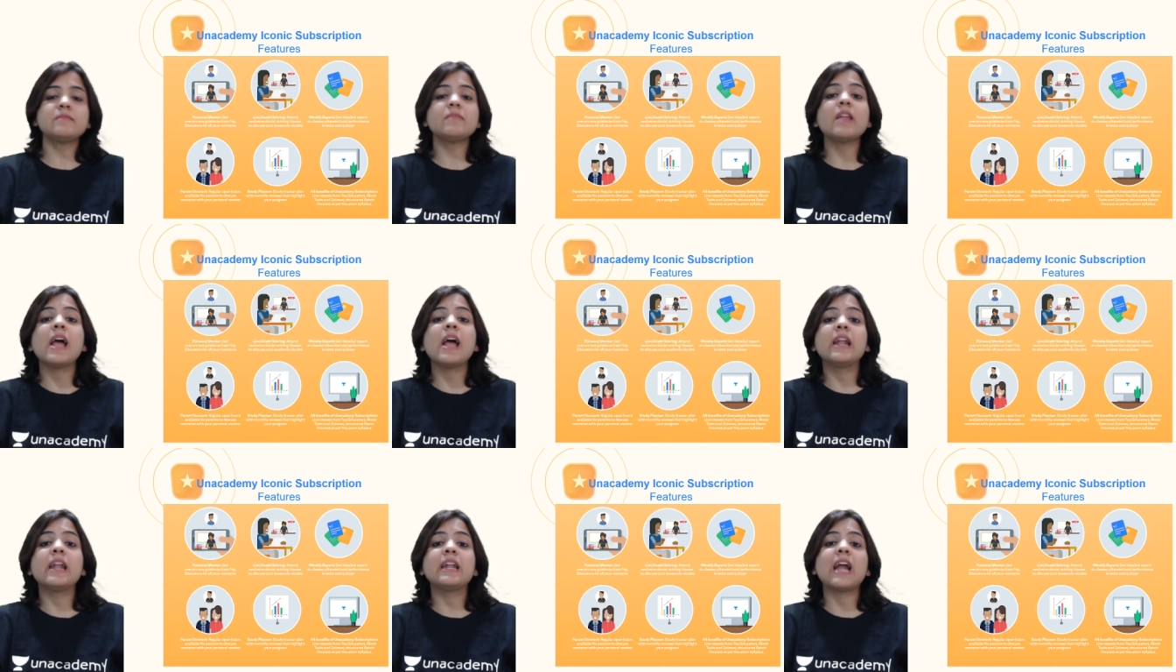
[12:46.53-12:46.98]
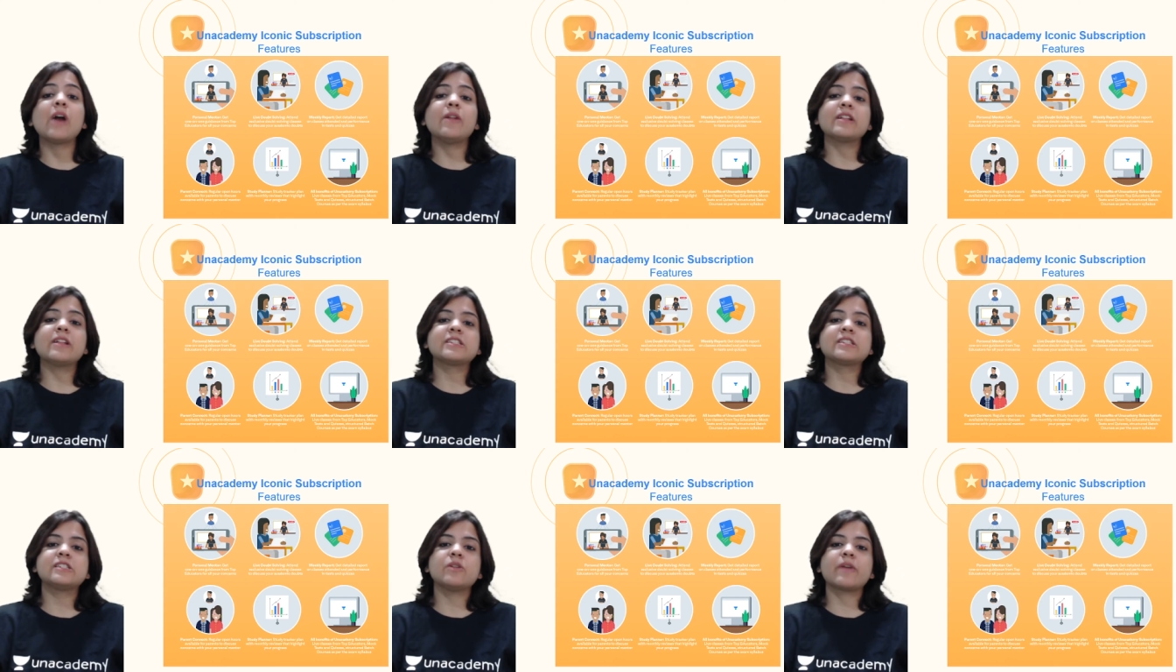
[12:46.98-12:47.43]
And now
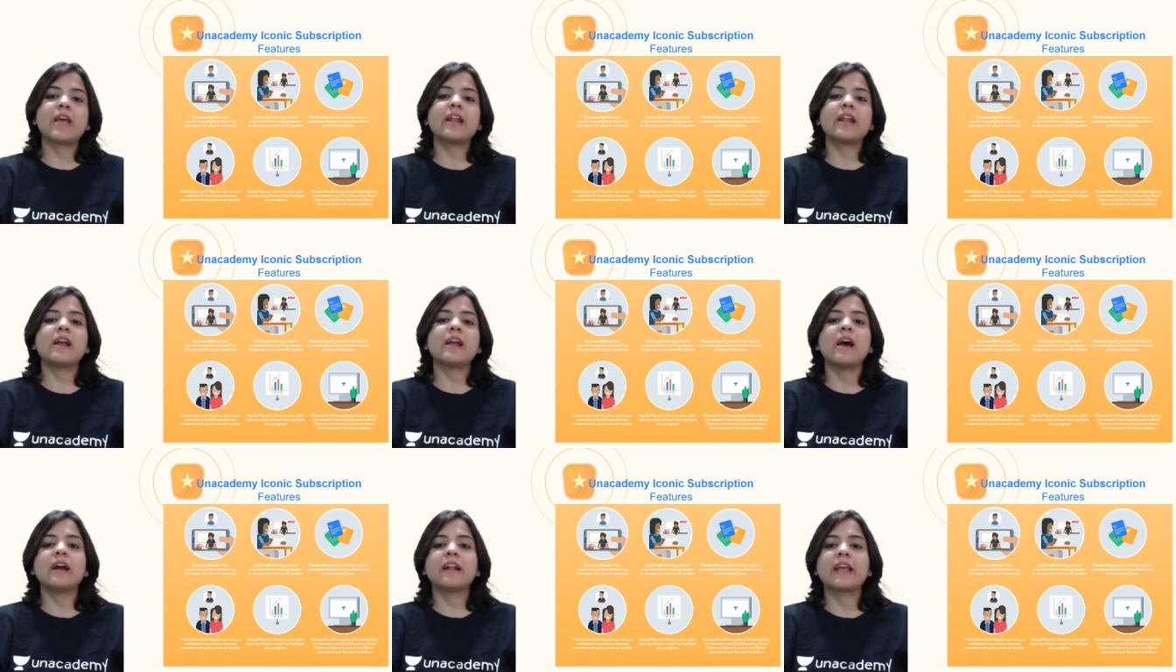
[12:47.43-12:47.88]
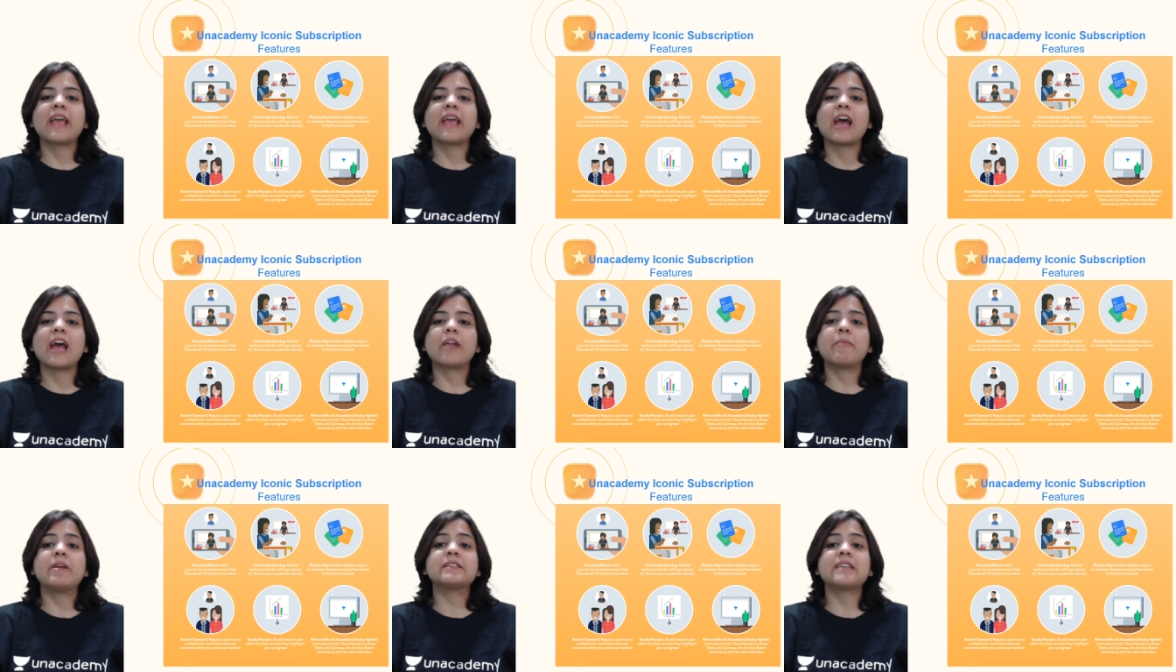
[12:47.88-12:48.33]
let's look at
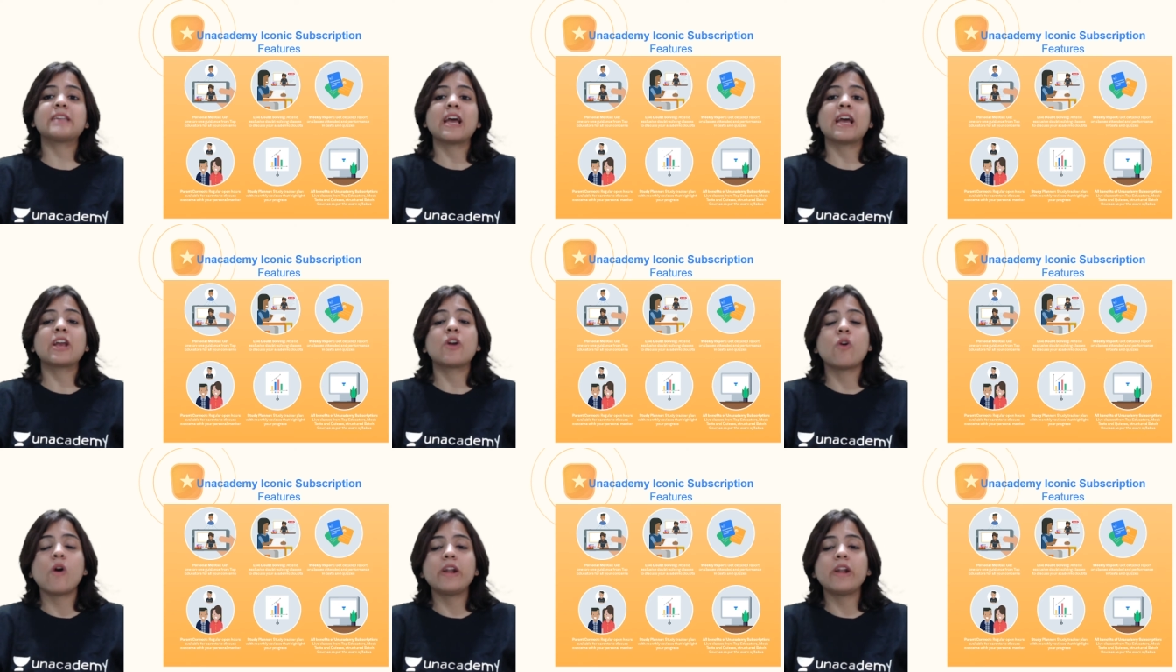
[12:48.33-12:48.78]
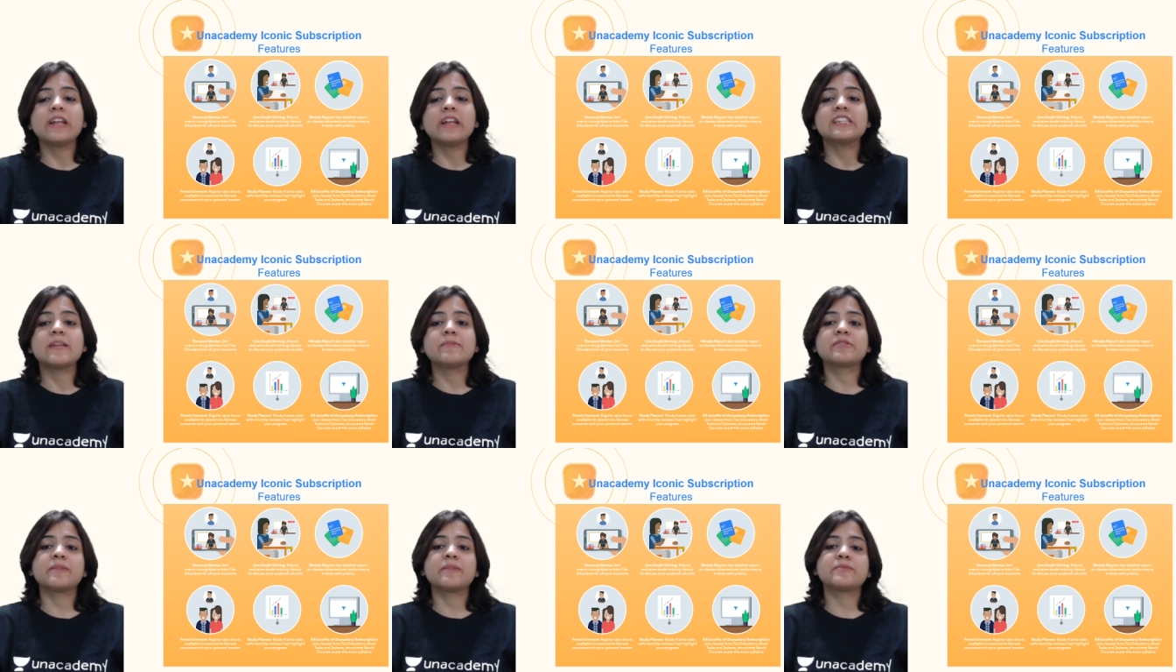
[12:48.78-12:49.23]
Unacademy's iconic
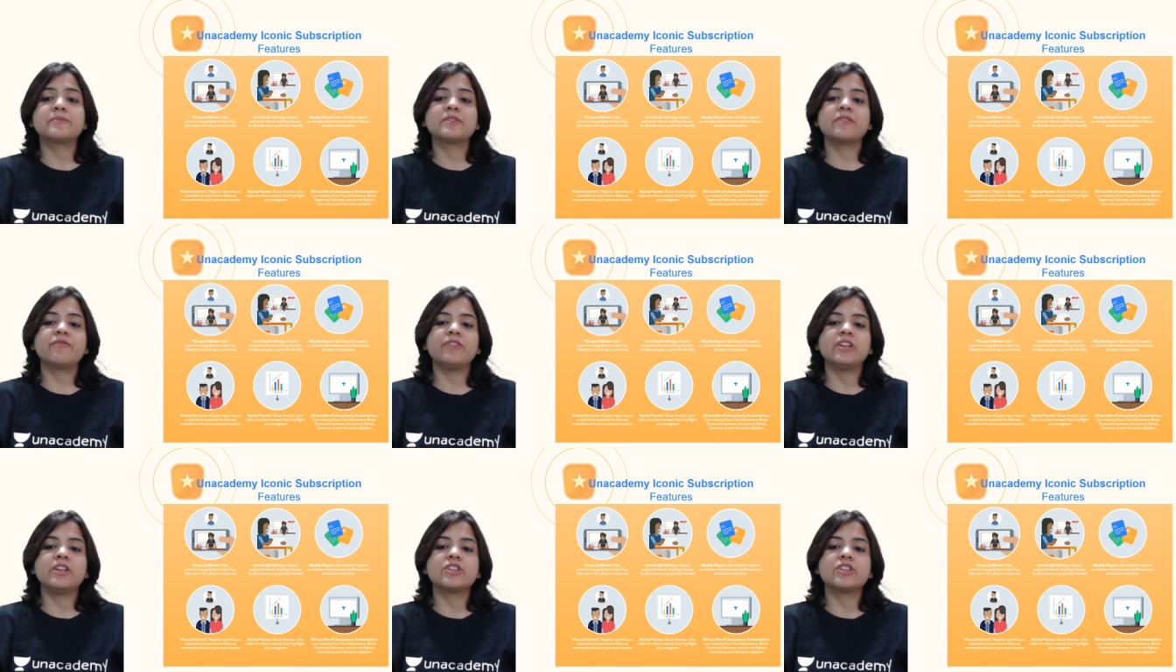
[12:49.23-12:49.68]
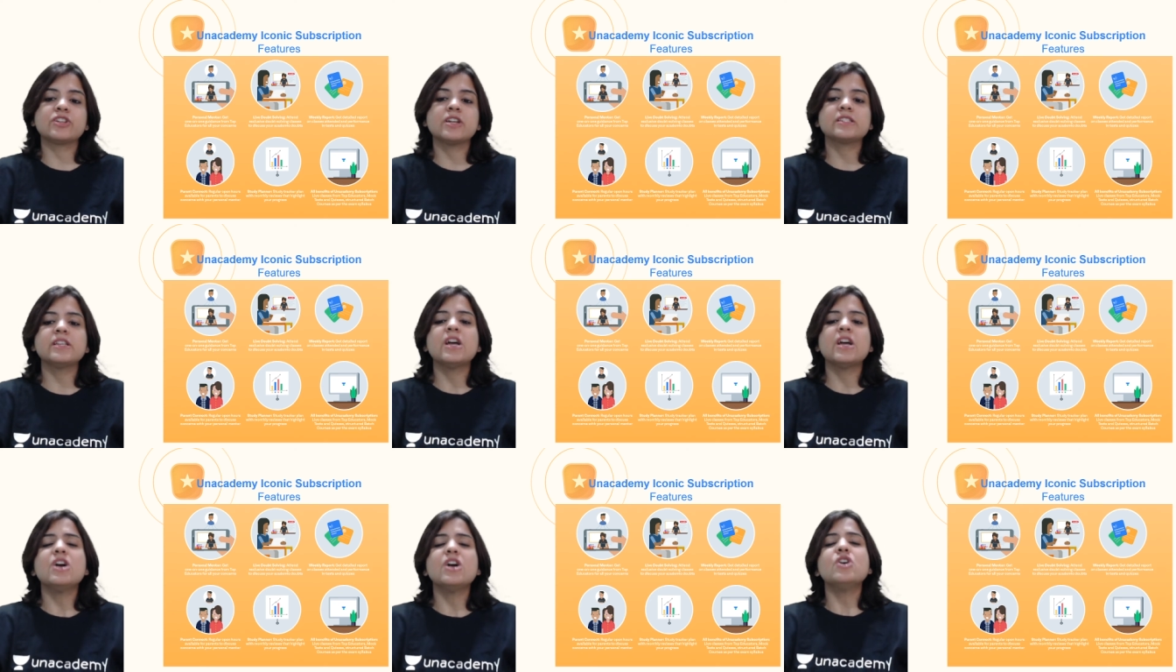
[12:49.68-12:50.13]
subscription features,